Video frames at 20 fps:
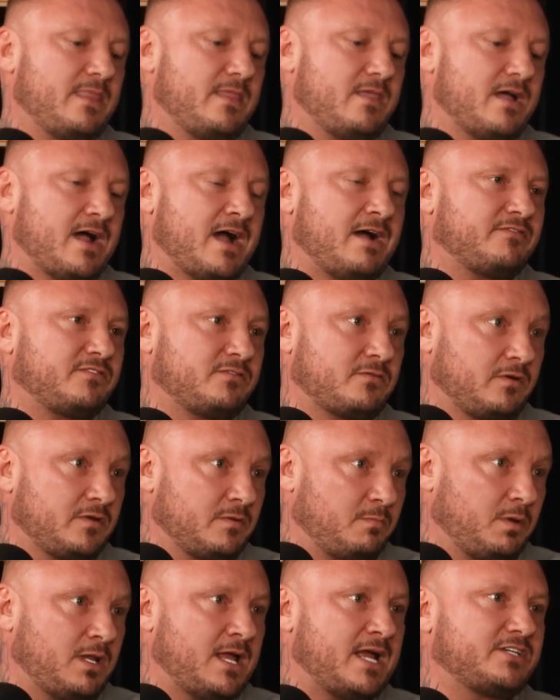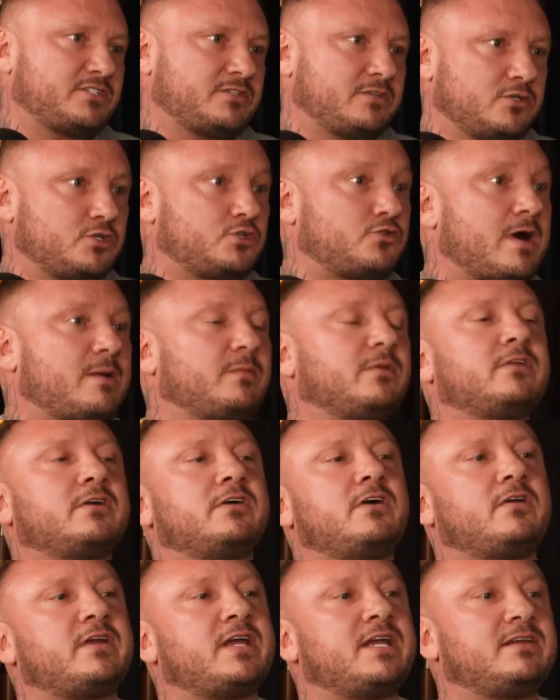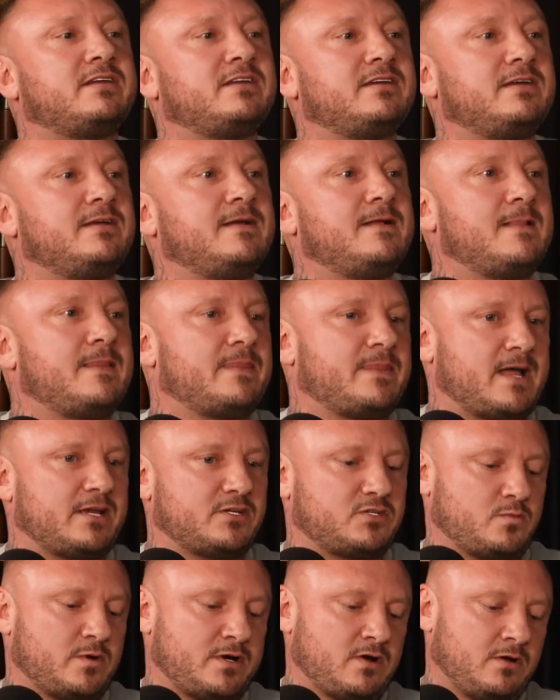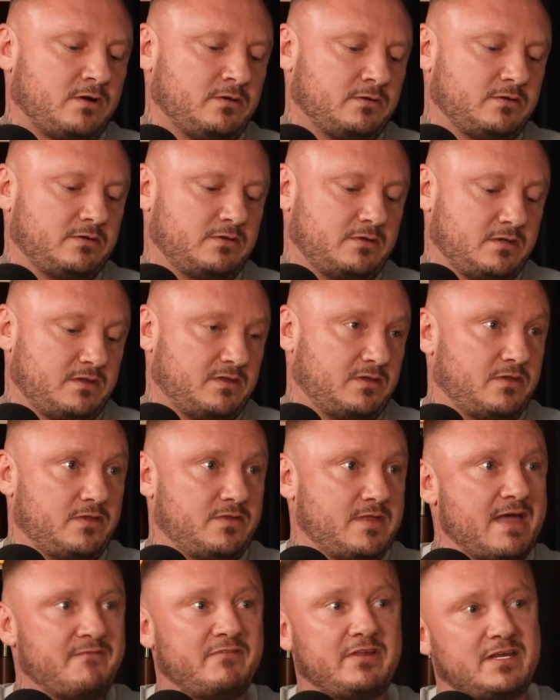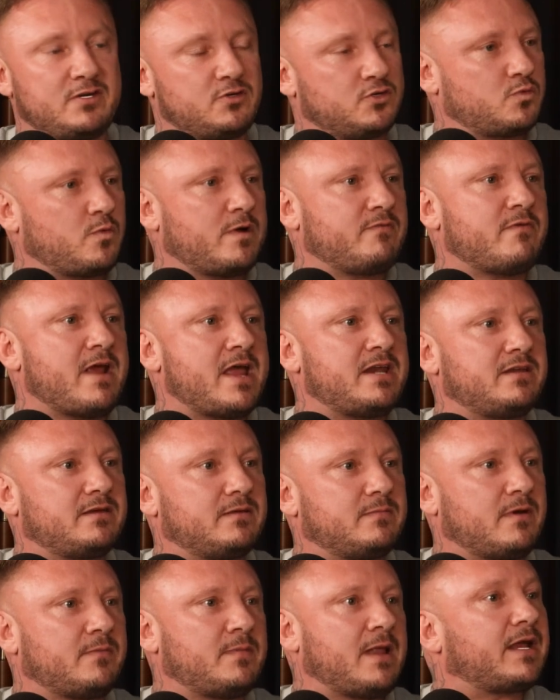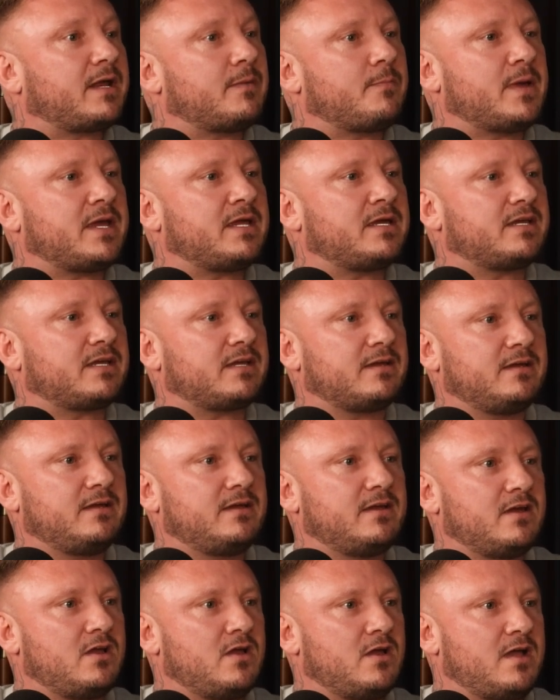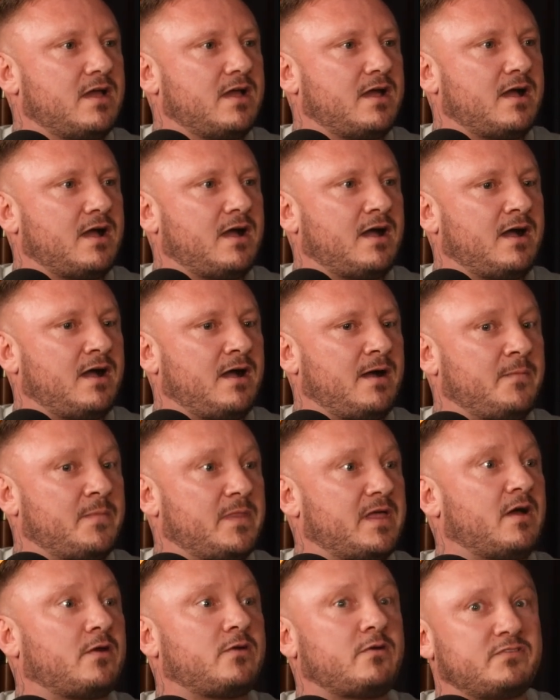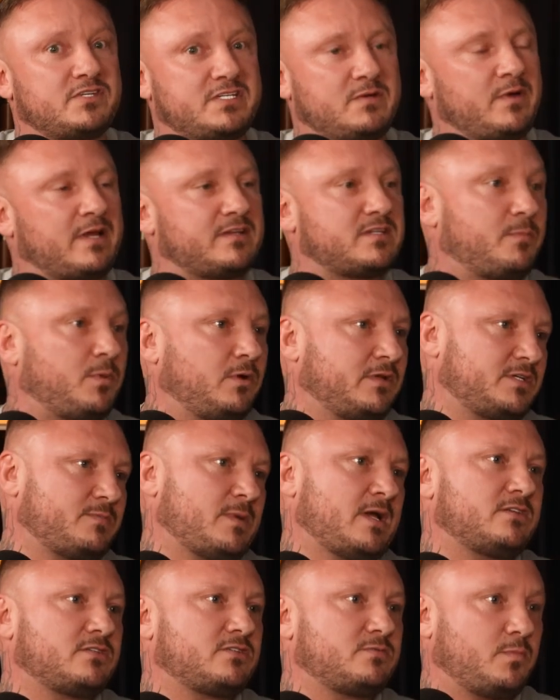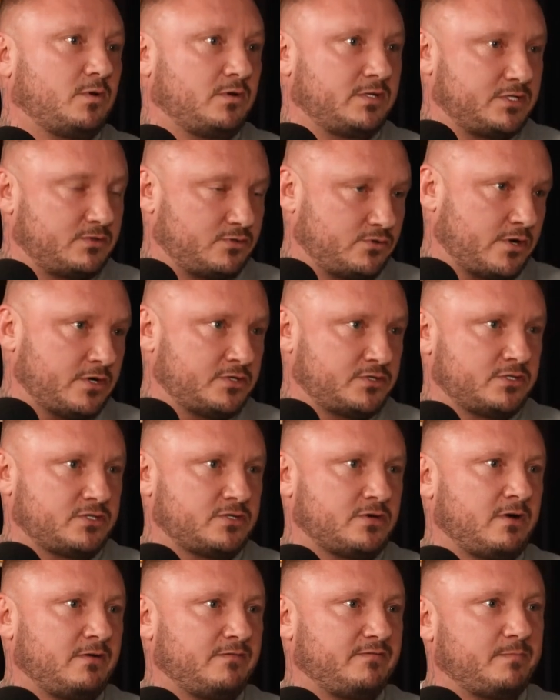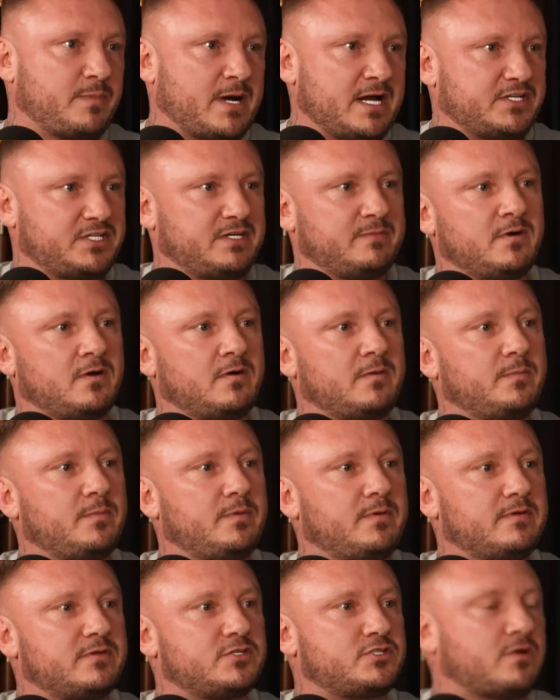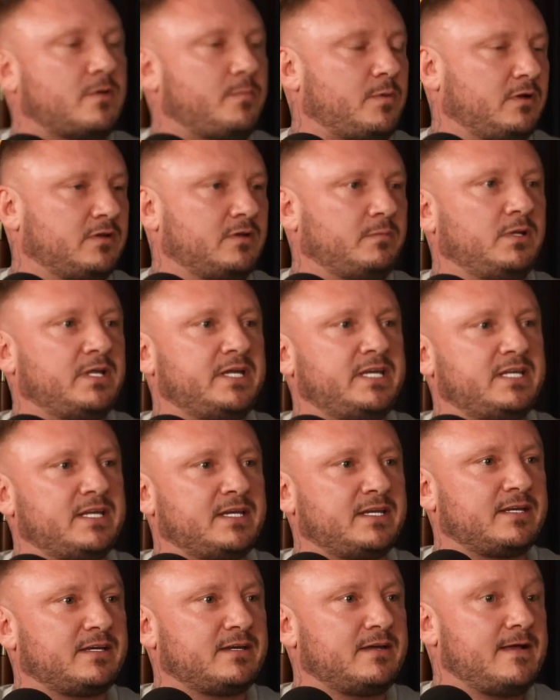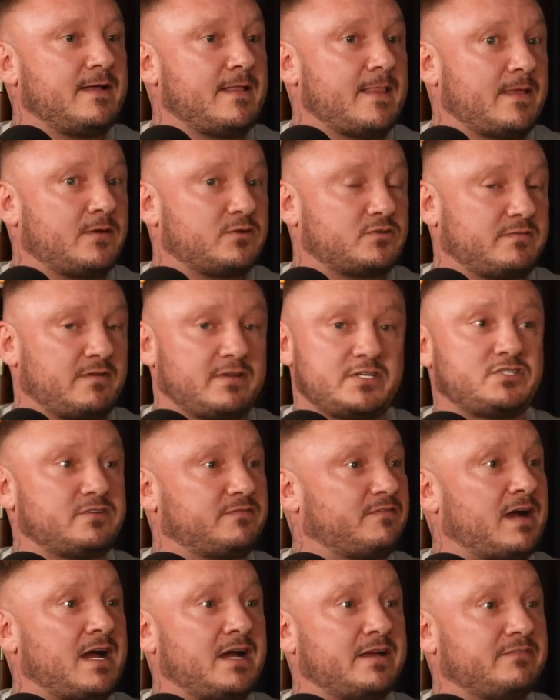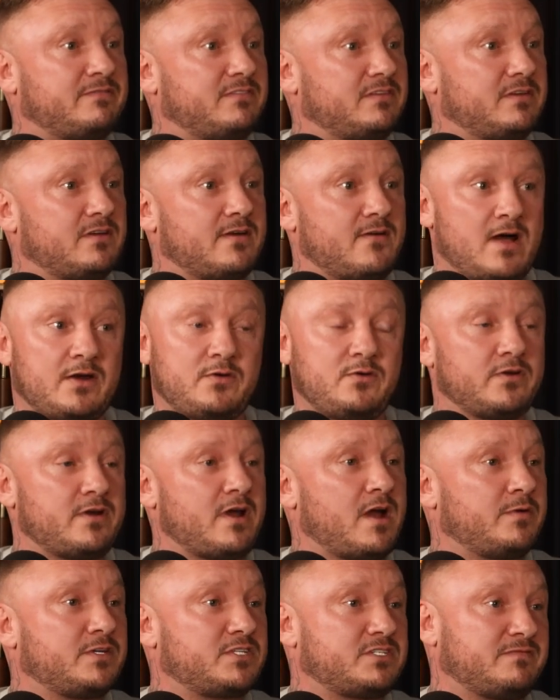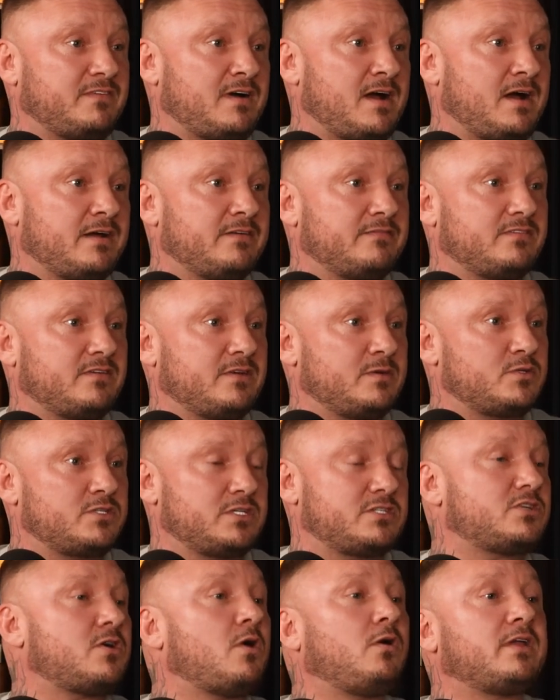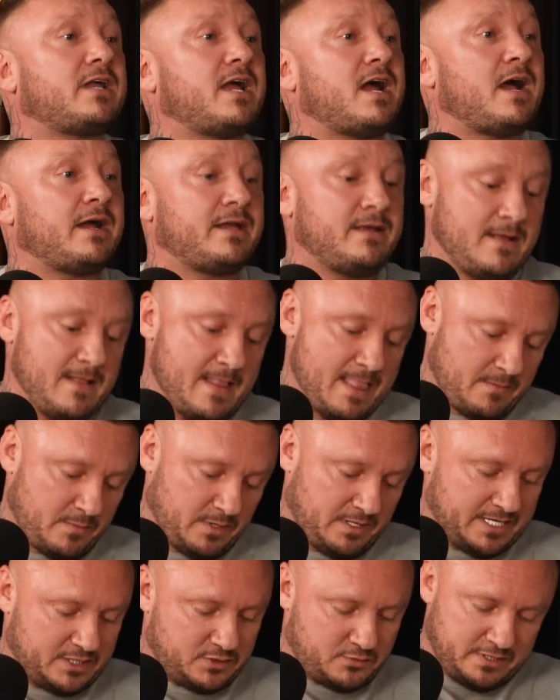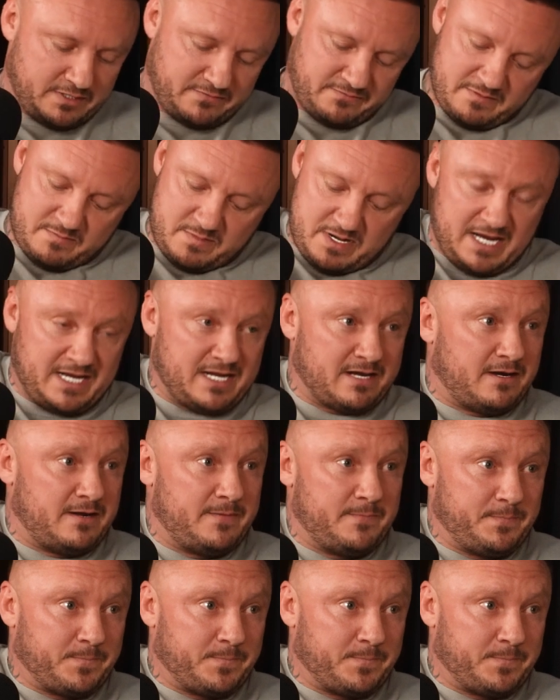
after all the blast and the shrapnel had gone in, that's when everything just went red, like a pink. And obviously we had to pull his trousers off, patch him up, stop all the bleeding. So he survived. I don't know how he survived, and he was a tall guy. But literally from here